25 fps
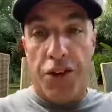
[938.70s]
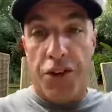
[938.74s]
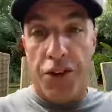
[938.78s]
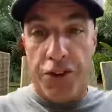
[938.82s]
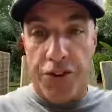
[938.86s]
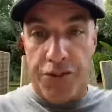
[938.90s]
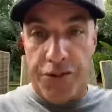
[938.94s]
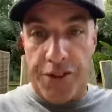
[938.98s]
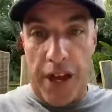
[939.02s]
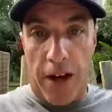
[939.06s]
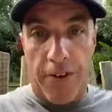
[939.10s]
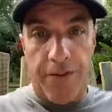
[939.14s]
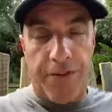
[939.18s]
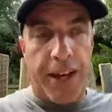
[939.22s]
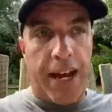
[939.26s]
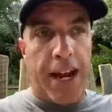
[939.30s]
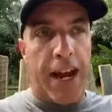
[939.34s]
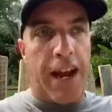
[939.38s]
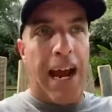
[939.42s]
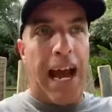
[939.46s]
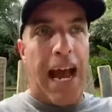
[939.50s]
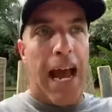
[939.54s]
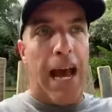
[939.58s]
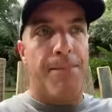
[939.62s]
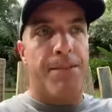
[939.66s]
your self
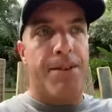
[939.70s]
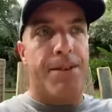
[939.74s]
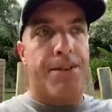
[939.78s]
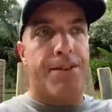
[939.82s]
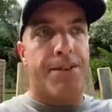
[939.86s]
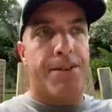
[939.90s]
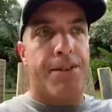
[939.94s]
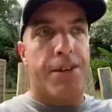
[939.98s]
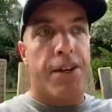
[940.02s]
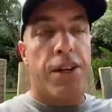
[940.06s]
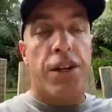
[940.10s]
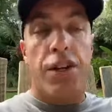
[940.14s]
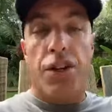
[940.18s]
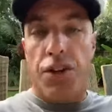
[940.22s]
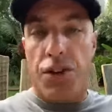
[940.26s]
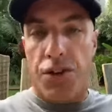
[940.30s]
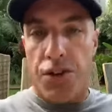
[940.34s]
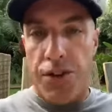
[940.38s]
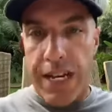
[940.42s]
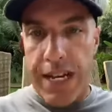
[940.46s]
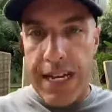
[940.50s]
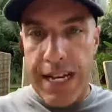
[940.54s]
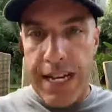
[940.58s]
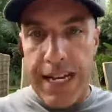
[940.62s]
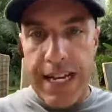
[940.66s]
care habits,
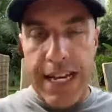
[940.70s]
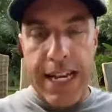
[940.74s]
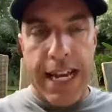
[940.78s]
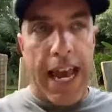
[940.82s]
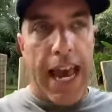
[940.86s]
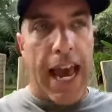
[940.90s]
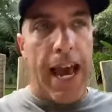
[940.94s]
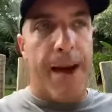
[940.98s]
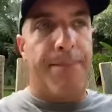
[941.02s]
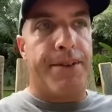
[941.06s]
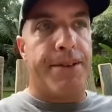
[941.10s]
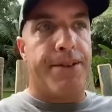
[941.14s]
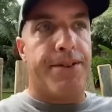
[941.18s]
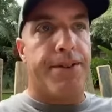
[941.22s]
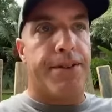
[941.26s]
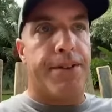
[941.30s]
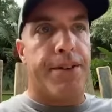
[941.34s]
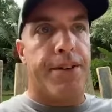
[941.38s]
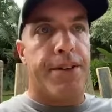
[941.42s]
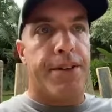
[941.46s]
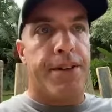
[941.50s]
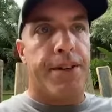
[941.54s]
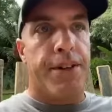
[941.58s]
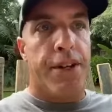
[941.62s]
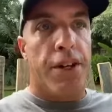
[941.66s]
your eating habits,
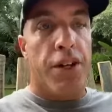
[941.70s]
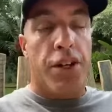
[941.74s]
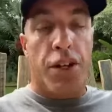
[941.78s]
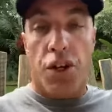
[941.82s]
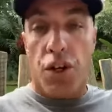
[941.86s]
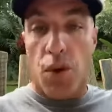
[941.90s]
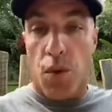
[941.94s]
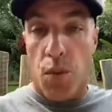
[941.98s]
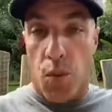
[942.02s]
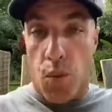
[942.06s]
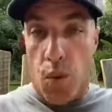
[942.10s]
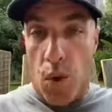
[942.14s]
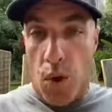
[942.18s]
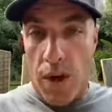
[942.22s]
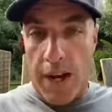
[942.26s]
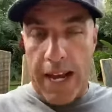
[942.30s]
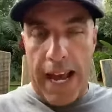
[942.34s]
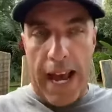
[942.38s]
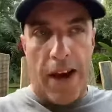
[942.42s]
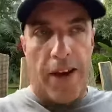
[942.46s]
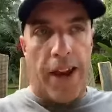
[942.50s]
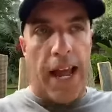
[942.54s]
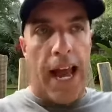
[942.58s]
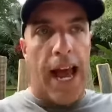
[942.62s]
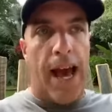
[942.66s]
your
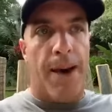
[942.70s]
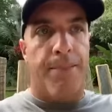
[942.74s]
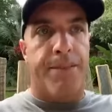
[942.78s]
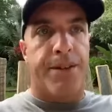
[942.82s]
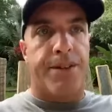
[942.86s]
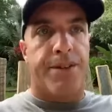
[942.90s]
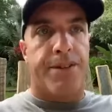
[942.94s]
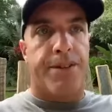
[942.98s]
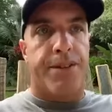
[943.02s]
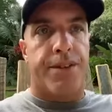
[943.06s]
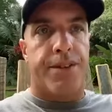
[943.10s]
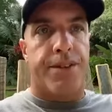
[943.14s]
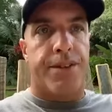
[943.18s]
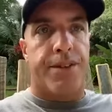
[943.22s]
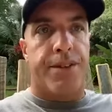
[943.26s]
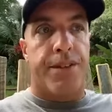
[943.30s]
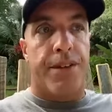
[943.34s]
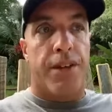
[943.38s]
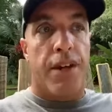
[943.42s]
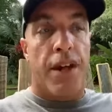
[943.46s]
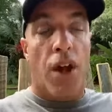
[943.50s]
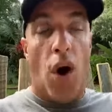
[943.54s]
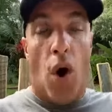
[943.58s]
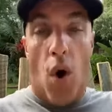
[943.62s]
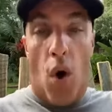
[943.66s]
workout habits,
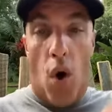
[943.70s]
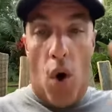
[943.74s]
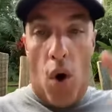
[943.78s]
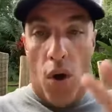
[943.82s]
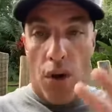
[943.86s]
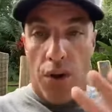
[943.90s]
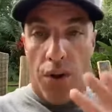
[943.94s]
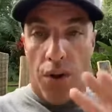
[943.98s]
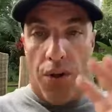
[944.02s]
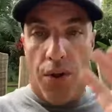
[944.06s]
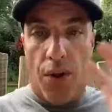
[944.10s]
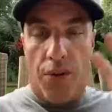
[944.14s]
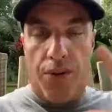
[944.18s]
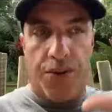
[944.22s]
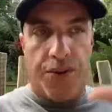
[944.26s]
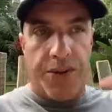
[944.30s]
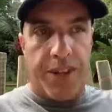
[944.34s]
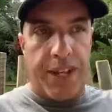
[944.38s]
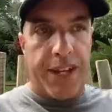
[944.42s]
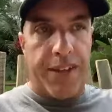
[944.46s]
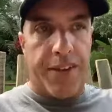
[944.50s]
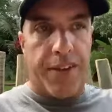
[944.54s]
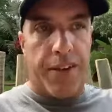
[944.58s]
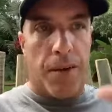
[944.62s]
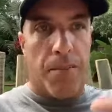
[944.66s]
all of those
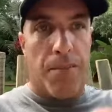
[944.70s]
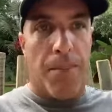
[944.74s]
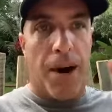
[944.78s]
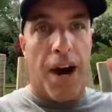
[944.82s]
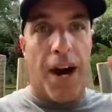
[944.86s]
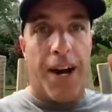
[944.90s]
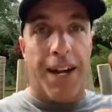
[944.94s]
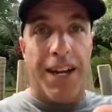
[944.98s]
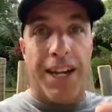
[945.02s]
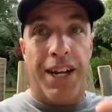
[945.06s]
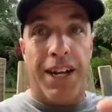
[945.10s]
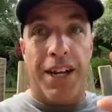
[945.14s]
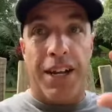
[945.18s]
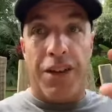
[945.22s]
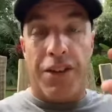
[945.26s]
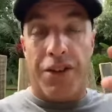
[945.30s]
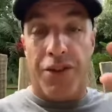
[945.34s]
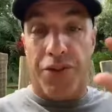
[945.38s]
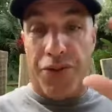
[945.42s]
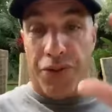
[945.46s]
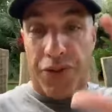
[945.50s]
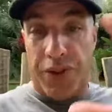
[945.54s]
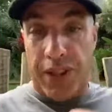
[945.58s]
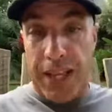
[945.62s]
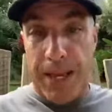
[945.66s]
things combined,
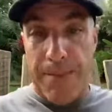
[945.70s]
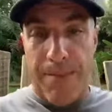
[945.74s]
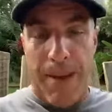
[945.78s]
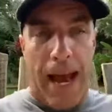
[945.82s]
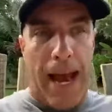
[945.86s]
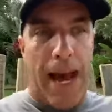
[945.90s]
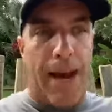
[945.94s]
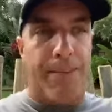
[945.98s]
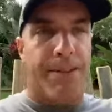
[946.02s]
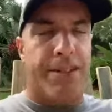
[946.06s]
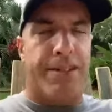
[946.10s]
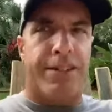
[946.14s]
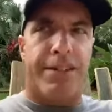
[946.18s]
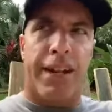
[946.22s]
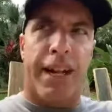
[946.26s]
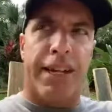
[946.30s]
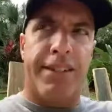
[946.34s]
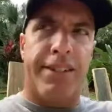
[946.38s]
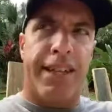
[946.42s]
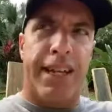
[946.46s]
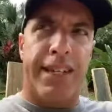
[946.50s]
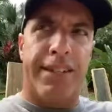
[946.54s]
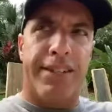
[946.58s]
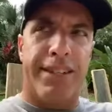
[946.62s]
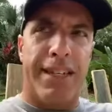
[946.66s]
your sleep habits. Did
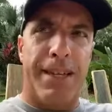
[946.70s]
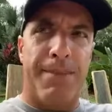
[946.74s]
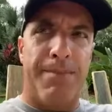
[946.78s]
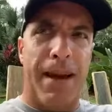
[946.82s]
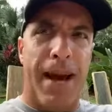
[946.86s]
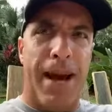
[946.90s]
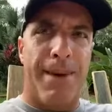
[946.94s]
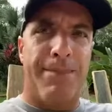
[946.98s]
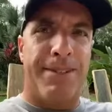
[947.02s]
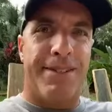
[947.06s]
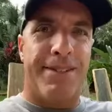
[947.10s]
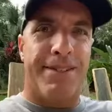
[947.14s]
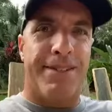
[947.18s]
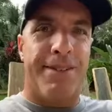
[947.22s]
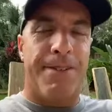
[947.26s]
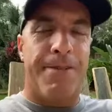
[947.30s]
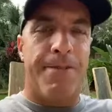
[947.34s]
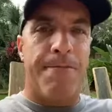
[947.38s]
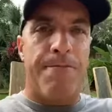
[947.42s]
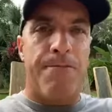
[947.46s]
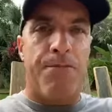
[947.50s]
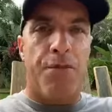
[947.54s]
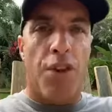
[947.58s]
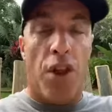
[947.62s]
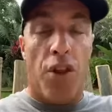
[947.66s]
I say sleep habits?
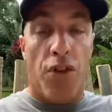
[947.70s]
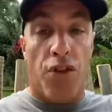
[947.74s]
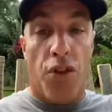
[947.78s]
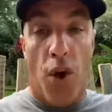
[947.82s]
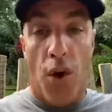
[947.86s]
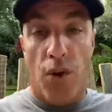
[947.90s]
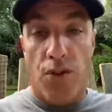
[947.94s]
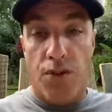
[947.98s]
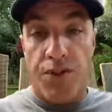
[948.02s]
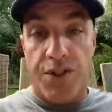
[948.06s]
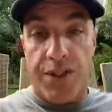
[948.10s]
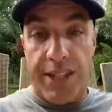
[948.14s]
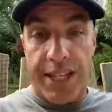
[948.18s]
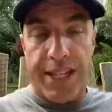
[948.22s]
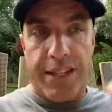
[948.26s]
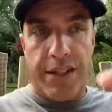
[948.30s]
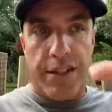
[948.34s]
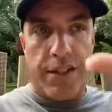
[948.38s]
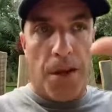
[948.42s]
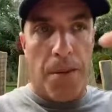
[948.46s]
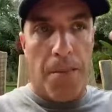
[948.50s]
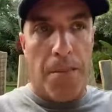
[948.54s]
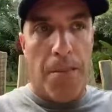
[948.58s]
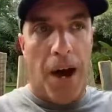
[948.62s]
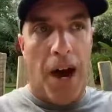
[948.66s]
Those
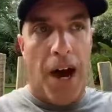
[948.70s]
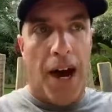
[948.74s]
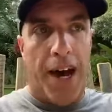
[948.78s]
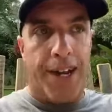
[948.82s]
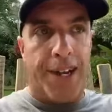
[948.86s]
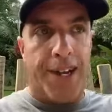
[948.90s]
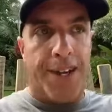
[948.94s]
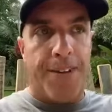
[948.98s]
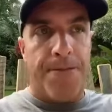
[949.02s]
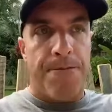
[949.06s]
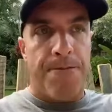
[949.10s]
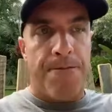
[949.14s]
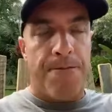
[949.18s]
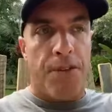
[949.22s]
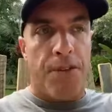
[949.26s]
things combined